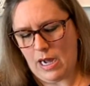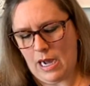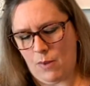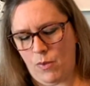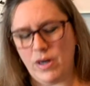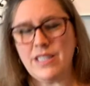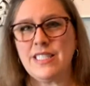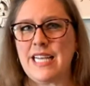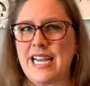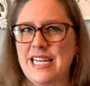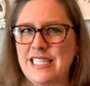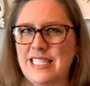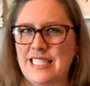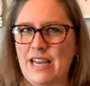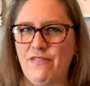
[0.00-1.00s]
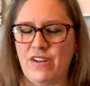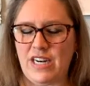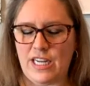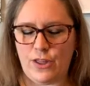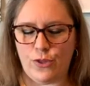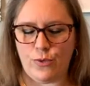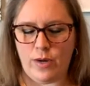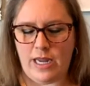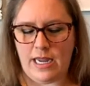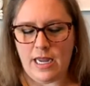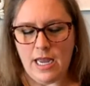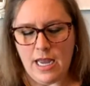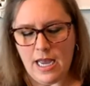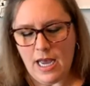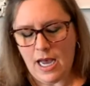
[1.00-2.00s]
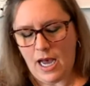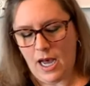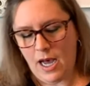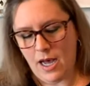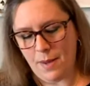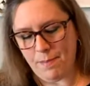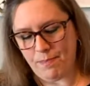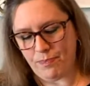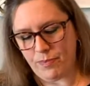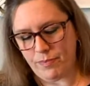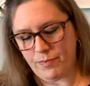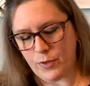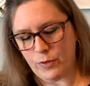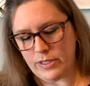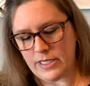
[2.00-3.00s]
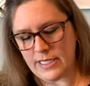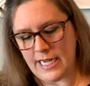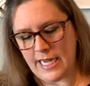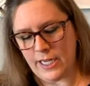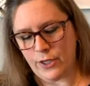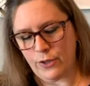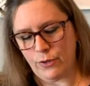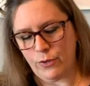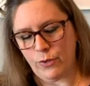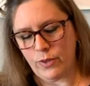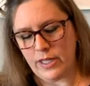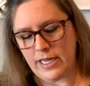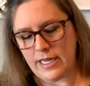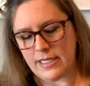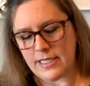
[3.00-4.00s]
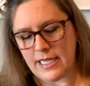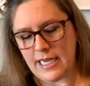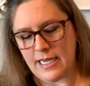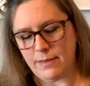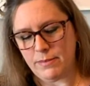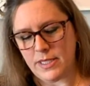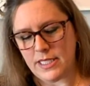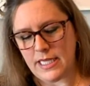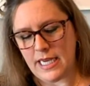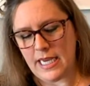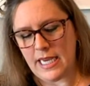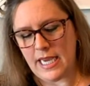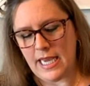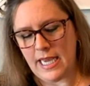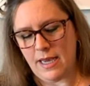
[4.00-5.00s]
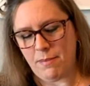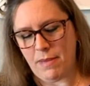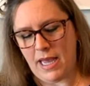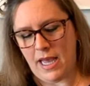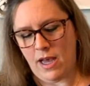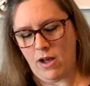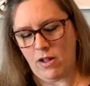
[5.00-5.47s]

I want to say it's 73. Um, Christine, Google this MCMLXX111.